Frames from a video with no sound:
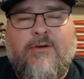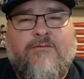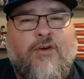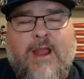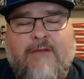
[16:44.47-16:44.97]

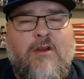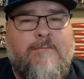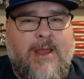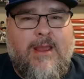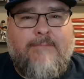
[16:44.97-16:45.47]
For every
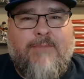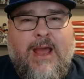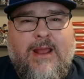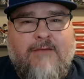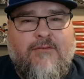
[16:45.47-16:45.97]
at
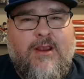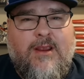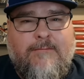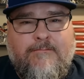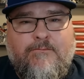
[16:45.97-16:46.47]
bat,
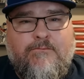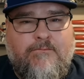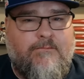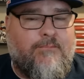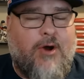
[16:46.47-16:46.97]
every
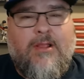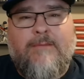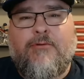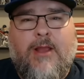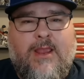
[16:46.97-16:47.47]
ball
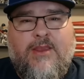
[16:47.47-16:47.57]
in play,